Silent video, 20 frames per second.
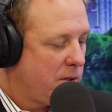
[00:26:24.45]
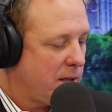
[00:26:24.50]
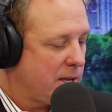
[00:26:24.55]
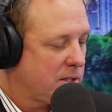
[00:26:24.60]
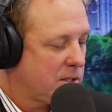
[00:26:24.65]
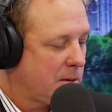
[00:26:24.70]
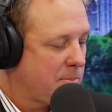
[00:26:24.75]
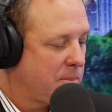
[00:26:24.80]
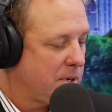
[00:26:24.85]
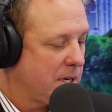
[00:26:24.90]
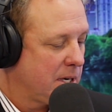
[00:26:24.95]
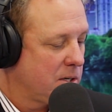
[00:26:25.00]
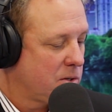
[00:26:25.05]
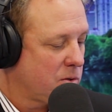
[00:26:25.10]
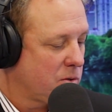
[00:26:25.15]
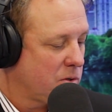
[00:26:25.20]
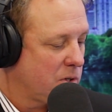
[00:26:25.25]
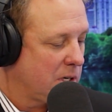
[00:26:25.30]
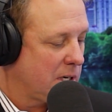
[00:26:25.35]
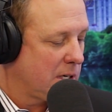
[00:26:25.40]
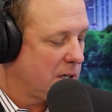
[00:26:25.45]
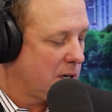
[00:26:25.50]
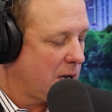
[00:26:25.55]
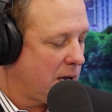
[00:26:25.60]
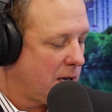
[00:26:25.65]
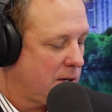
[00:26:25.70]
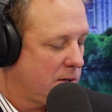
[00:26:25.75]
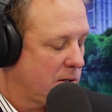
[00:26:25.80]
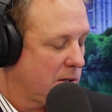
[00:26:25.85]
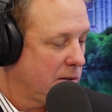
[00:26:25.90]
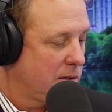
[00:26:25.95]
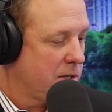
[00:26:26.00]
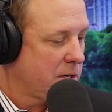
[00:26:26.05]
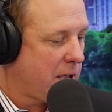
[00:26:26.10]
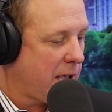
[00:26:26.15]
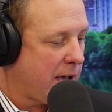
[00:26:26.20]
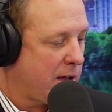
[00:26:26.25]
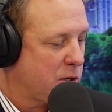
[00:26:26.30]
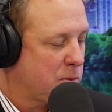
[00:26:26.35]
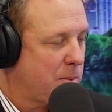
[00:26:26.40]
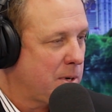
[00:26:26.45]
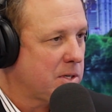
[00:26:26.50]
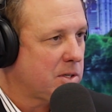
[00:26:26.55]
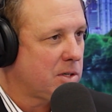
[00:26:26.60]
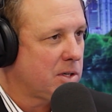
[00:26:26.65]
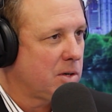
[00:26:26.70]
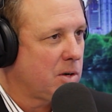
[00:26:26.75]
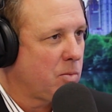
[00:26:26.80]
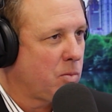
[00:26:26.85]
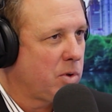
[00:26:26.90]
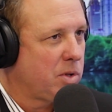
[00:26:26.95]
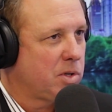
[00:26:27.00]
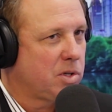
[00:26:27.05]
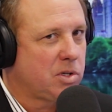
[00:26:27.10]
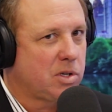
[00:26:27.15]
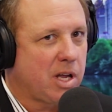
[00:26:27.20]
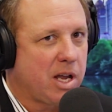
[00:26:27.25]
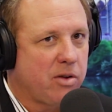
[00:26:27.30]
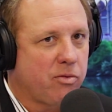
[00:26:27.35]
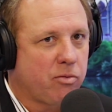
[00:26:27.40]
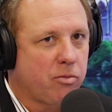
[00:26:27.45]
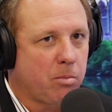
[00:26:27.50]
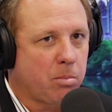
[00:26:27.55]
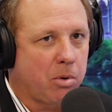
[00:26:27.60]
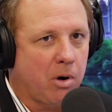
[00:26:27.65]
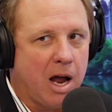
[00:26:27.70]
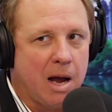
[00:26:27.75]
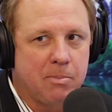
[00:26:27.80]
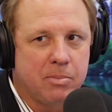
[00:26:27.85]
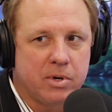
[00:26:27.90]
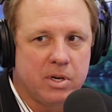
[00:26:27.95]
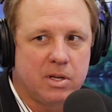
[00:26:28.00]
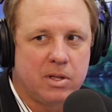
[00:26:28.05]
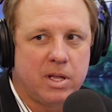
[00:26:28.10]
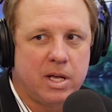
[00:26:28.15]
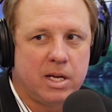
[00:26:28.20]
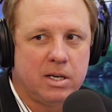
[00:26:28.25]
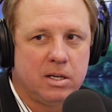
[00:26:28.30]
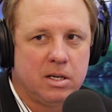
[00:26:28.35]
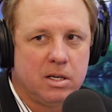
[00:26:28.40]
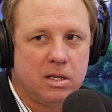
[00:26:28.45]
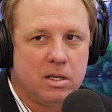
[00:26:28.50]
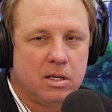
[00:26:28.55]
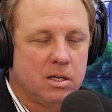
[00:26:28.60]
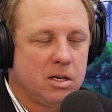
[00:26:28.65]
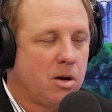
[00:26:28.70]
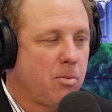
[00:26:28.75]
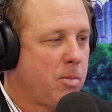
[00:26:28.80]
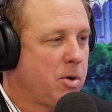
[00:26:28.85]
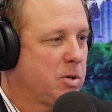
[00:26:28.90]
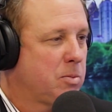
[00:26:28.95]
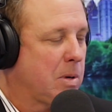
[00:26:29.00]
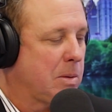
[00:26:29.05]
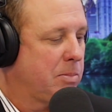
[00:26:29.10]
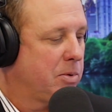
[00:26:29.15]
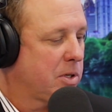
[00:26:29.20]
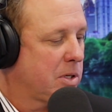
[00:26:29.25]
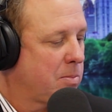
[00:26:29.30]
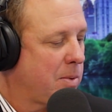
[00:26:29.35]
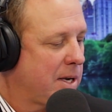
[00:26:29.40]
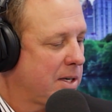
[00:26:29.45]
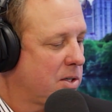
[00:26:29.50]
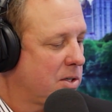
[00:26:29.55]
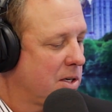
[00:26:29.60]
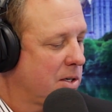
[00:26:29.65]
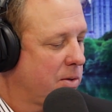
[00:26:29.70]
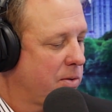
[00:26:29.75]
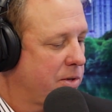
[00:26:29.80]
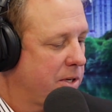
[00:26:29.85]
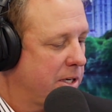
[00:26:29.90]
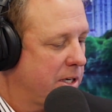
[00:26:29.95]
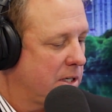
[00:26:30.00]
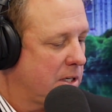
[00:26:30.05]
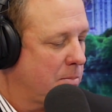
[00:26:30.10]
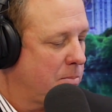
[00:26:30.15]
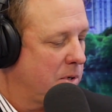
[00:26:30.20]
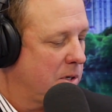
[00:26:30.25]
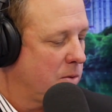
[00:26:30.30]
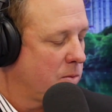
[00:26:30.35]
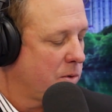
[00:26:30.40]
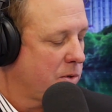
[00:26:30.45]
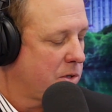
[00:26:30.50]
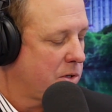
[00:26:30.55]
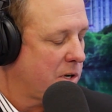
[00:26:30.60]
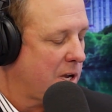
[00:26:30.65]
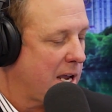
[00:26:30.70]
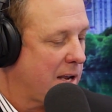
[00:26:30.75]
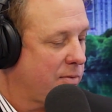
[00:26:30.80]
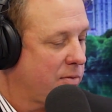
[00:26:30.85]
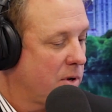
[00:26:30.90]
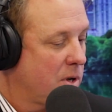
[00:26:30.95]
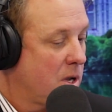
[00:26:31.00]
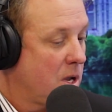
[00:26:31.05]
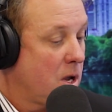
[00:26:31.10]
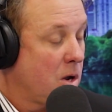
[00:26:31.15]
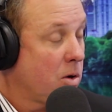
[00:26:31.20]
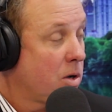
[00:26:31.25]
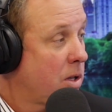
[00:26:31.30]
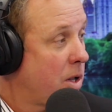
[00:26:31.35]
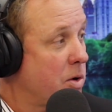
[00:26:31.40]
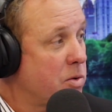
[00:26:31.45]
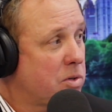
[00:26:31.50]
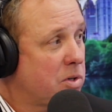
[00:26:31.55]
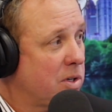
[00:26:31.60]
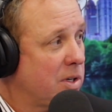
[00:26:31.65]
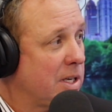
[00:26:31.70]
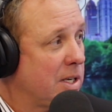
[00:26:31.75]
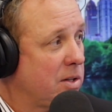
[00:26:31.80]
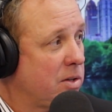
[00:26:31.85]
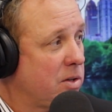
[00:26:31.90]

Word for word: that's something interesting uh, to look at, especially with a safe property that you know most people expect single tenant to be real safe. Close to the